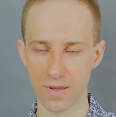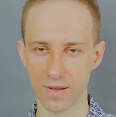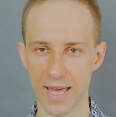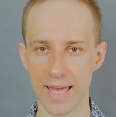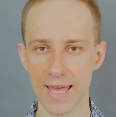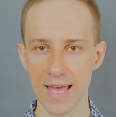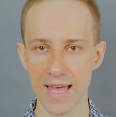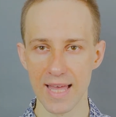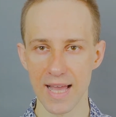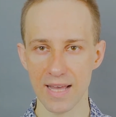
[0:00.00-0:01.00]
Okay.
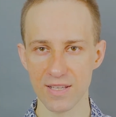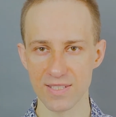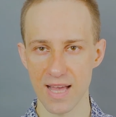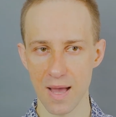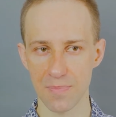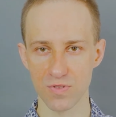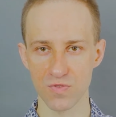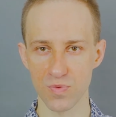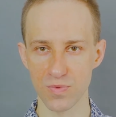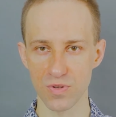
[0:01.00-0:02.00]
And this happens
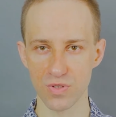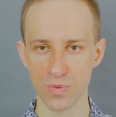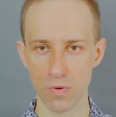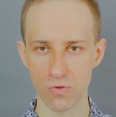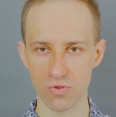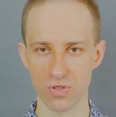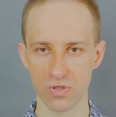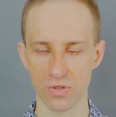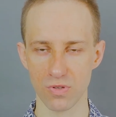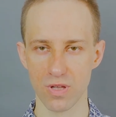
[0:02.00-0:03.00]
from all the
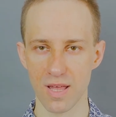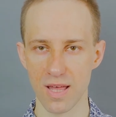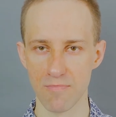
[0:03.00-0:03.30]
emotional